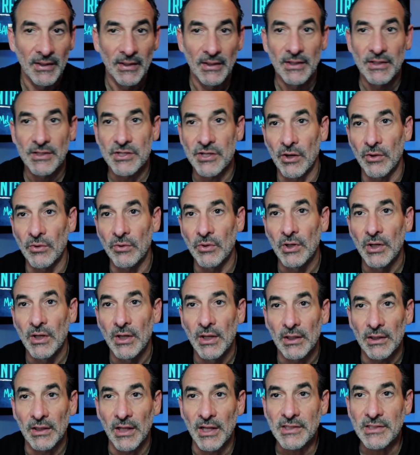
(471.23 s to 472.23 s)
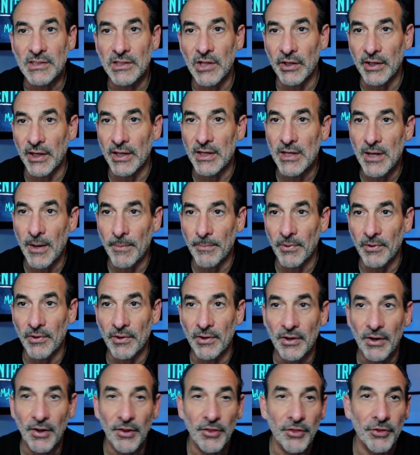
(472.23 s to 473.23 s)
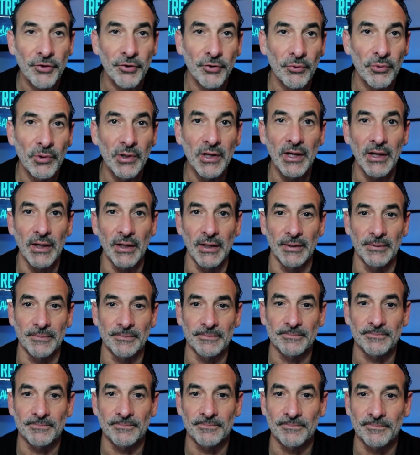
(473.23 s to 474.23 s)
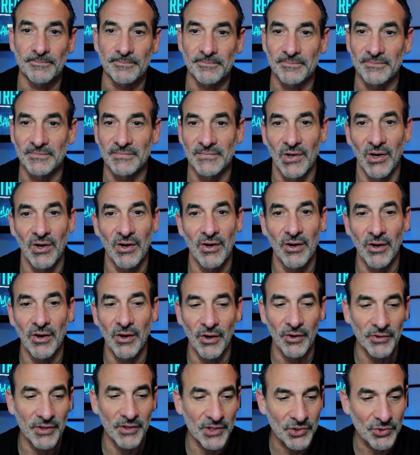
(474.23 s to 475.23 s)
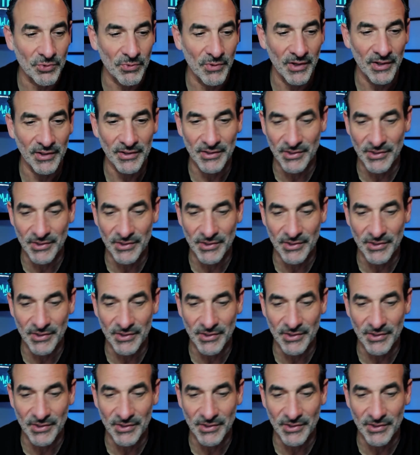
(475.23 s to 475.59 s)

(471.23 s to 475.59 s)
So let's look at number three. Oh, this one